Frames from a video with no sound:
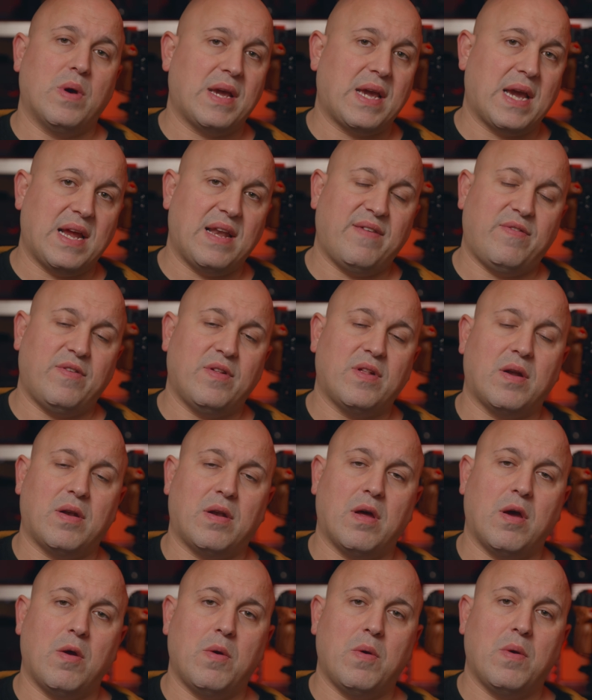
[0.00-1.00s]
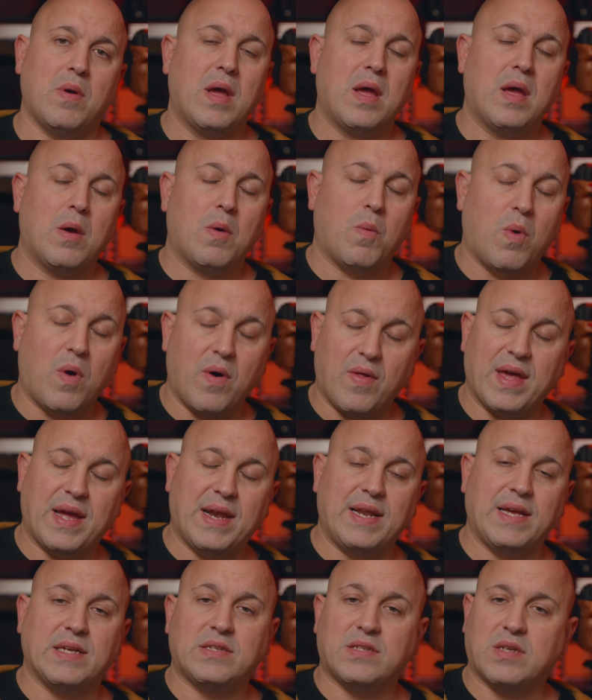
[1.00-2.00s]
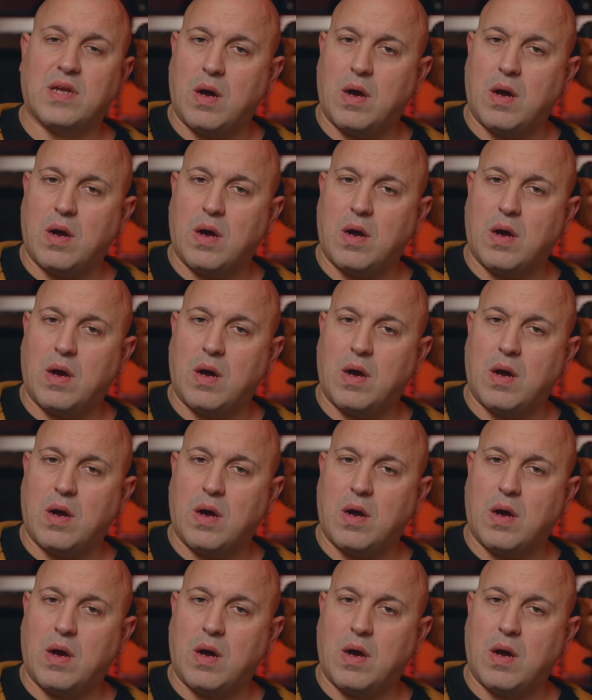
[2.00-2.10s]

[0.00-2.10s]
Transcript: Again, if you don't know what that is,